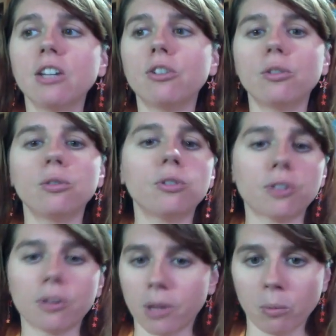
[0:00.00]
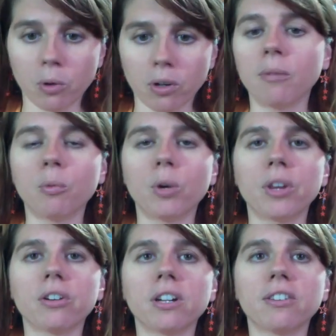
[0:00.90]
to do something more,
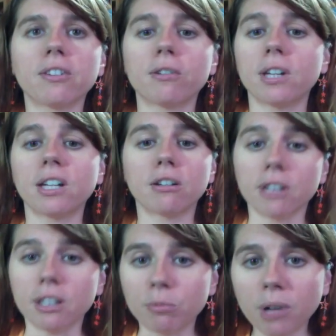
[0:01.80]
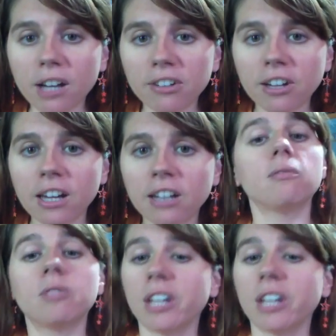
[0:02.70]
whether it's create a creative project,